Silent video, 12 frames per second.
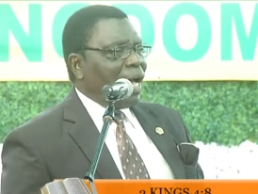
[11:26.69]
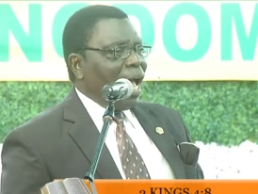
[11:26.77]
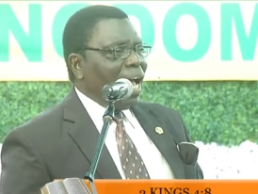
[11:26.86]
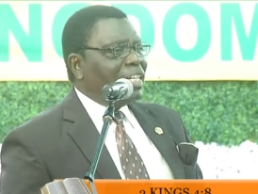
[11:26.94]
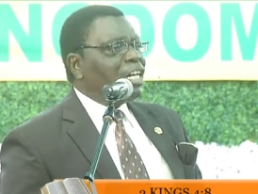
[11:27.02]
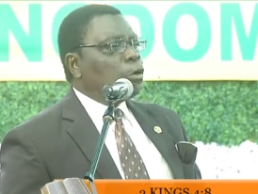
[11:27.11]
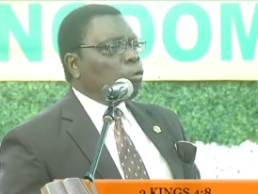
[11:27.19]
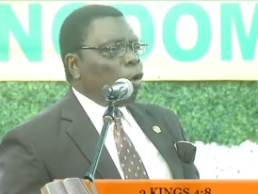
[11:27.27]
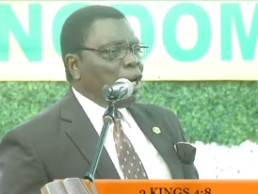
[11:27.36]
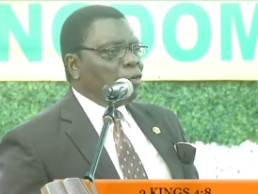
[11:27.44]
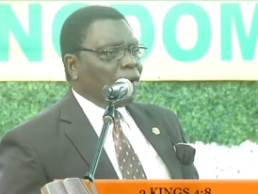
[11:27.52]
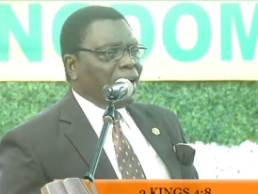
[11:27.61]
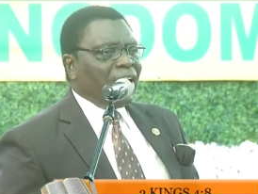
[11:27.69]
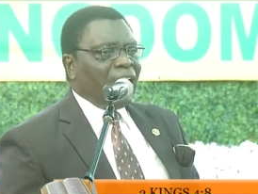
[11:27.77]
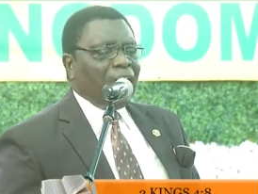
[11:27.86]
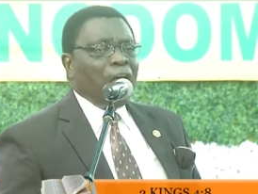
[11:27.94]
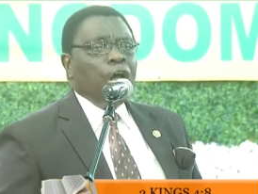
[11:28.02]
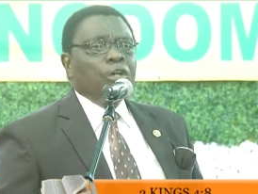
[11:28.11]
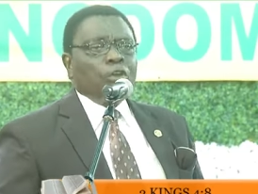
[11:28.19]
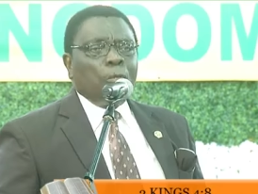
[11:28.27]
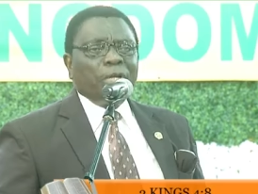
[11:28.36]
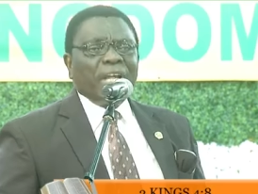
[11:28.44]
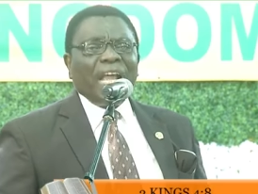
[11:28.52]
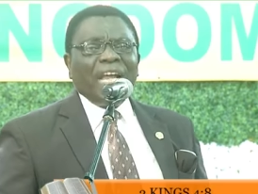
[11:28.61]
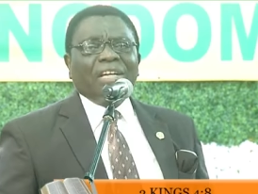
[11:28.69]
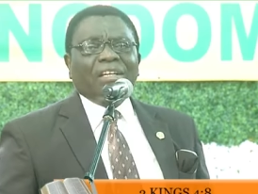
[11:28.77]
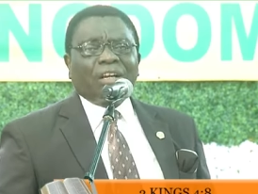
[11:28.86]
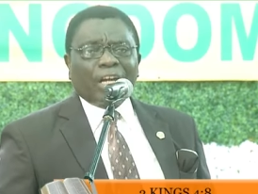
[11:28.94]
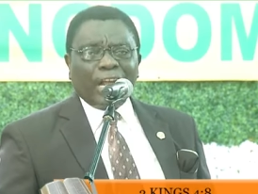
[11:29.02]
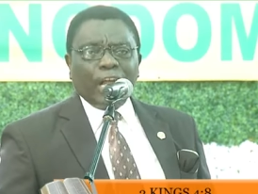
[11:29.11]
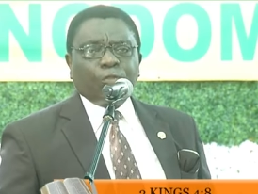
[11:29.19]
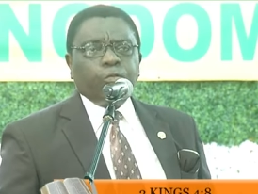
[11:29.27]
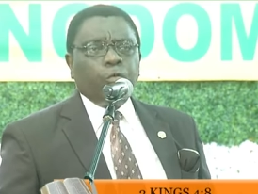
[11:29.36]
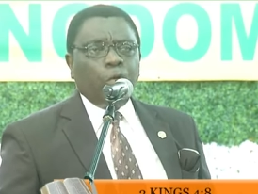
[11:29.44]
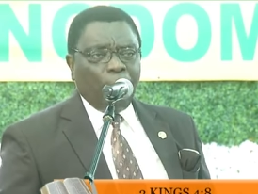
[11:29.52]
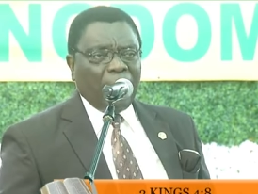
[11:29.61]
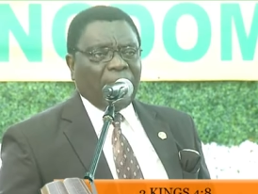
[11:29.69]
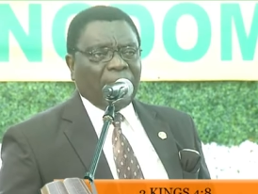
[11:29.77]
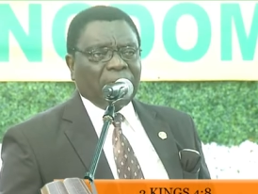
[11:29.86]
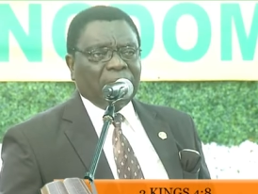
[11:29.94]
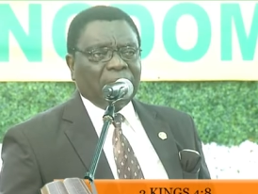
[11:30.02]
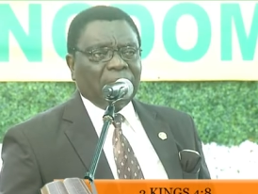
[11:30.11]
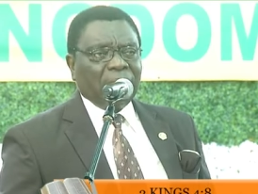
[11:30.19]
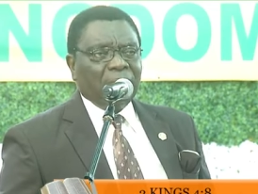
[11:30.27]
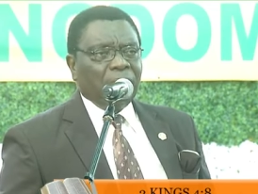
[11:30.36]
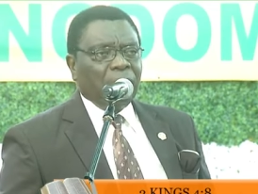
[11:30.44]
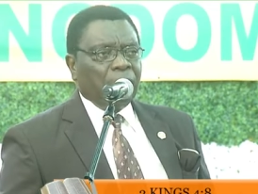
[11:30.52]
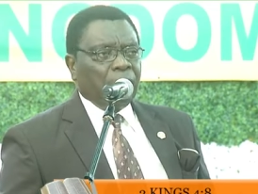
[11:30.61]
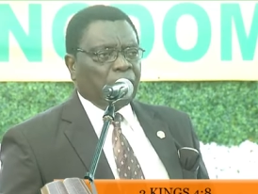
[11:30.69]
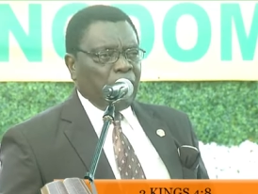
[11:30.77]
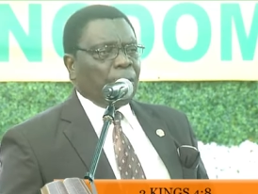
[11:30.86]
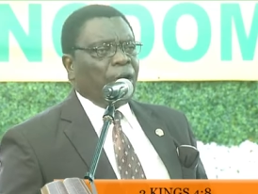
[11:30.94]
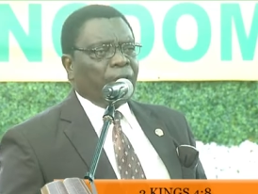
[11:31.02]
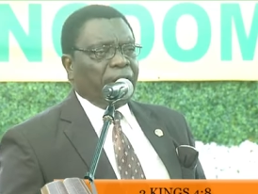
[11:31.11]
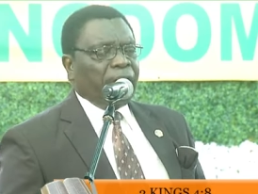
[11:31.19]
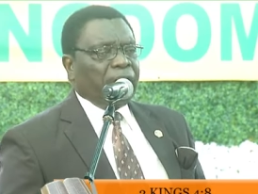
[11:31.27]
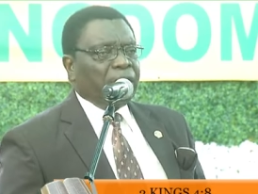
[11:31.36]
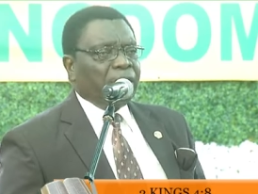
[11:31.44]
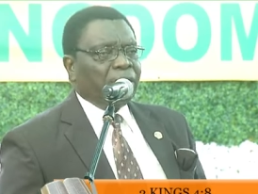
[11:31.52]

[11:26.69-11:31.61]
And they qualified her to be a great woman. Keep on reading.